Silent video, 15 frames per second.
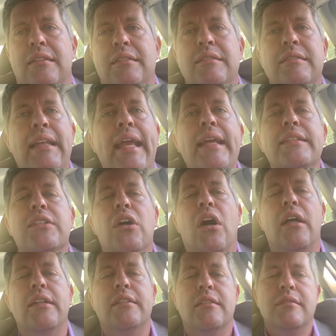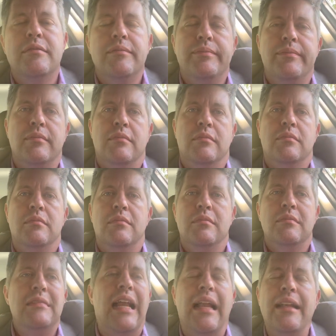Nagy's gone.
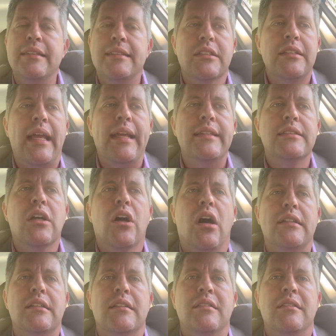Not until Nagy's gone.